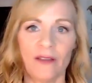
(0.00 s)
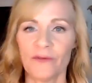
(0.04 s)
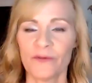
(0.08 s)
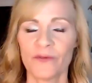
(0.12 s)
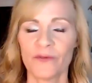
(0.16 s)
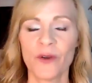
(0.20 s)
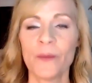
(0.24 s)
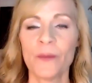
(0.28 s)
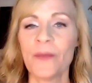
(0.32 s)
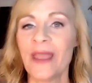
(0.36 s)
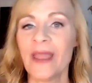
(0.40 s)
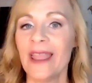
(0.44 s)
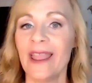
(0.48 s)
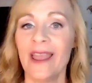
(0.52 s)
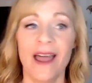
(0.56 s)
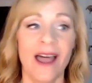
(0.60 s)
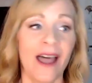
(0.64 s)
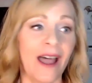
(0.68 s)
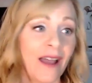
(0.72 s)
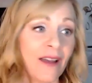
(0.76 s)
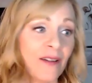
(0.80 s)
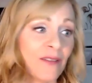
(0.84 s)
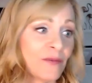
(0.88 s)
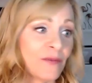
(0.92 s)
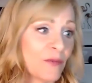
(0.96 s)
from
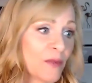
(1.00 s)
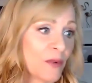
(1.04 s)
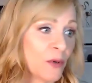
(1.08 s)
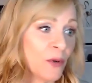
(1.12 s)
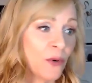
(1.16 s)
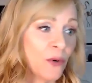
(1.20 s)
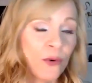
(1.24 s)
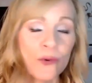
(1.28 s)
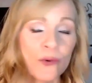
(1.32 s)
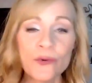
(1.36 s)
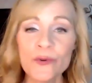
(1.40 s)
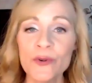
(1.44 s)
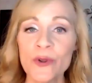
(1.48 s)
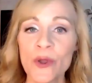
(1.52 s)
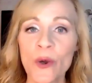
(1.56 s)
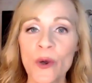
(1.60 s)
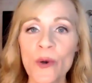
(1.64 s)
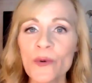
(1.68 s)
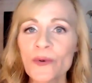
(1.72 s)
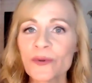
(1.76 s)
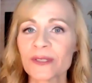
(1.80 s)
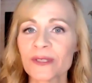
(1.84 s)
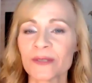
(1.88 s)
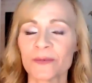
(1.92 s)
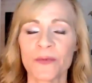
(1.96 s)
who
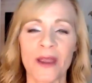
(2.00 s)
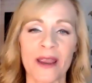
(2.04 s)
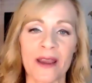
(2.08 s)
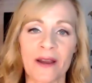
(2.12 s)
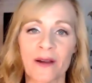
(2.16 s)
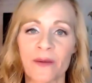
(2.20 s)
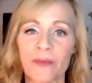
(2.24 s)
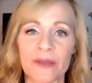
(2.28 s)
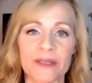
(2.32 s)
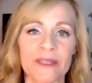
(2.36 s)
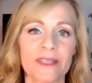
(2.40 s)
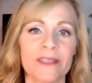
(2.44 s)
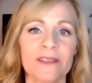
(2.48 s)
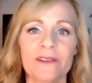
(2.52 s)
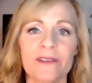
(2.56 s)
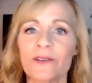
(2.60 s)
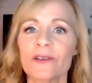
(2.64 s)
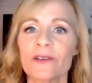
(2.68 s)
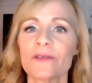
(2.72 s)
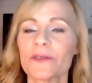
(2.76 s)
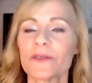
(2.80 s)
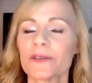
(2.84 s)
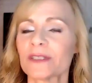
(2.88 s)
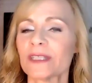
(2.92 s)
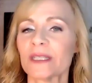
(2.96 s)
knows where, but the
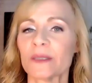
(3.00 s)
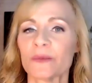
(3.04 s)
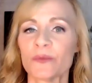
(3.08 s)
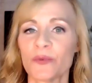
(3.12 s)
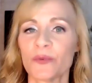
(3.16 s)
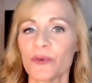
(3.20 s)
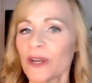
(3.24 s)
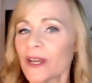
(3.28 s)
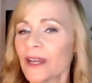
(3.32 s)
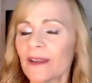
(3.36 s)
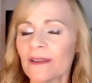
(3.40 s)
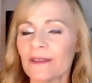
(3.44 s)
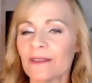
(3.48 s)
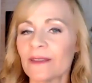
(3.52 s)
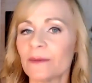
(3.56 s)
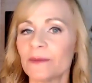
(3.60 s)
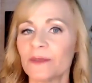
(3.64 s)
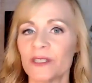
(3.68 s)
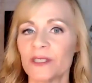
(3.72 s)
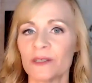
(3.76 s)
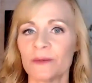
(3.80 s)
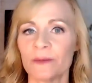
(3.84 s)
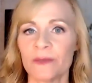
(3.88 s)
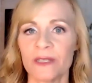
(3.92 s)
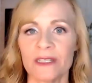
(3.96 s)
universe is bringing them
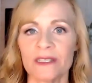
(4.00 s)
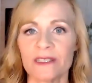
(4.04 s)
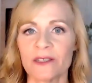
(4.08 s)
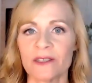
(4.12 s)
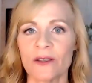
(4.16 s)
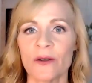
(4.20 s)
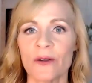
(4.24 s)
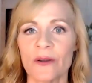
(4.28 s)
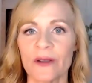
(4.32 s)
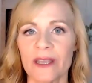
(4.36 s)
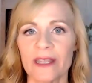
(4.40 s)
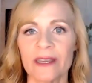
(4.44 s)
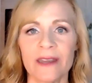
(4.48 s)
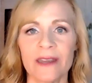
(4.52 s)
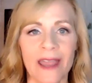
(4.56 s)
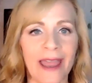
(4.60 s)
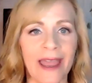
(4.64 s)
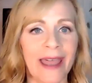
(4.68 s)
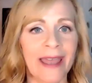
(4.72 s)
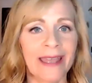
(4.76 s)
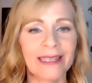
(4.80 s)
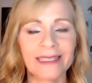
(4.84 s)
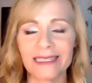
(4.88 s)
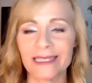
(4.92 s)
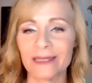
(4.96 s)
to me. So it
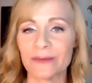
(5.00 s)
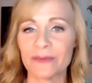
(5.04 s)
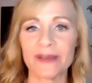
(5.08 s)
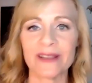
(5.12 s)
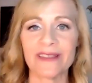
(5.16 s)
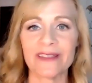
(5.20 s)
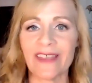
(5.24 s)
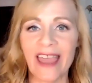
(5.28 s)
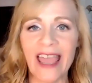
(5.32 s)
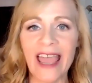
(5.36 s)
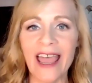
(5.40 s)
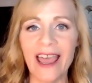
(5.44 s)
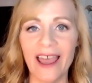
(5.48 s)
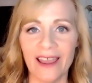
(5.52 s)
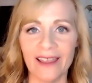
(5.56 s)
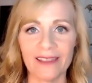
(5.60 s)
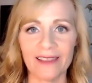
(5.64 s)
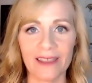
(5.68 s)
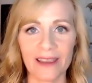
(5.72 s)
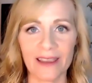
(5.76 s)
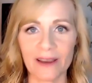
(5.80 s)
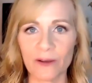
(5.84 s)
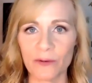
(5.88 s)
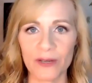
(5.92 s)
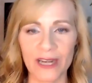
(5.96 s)
has to be that,
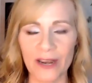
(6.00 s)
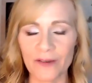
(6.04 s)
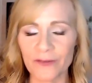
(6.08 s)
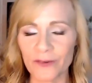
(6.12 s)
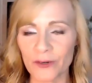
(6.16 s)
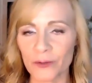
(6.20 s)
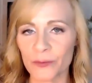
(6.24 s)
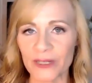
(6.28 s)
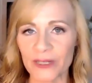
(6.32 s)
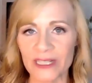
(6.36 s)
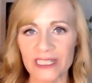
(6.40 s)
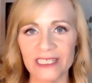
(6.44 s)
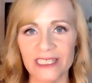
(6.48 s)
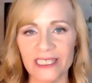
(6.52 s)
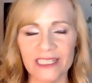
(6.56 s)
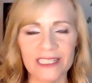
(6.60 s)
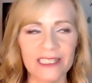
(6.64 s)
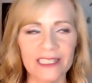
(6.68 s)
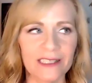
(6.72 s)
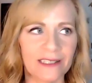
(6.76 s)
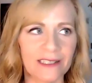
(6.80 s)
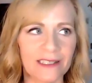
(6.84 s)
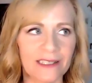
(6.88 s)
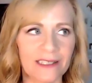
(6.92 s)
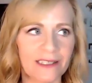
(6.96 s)
like, whatever we
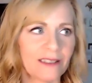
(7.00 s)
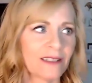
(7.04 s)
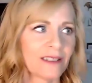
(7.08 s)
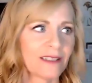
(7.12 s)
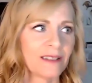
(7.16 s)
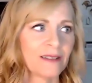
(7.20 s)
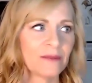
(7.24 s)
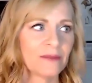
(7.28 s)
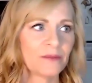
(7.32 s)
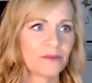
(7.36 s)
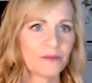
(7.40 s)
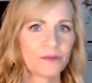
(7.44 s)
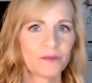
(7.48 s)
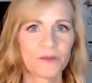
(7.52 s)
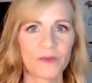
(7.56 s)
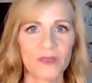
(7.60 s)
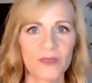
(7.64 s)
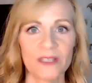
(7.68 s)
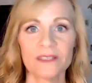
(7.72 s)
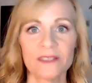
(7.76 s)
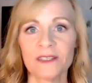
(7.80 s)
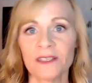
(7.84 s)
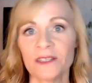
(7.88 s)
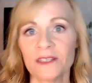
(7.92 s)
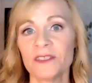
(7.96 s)
did
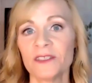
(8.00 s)
is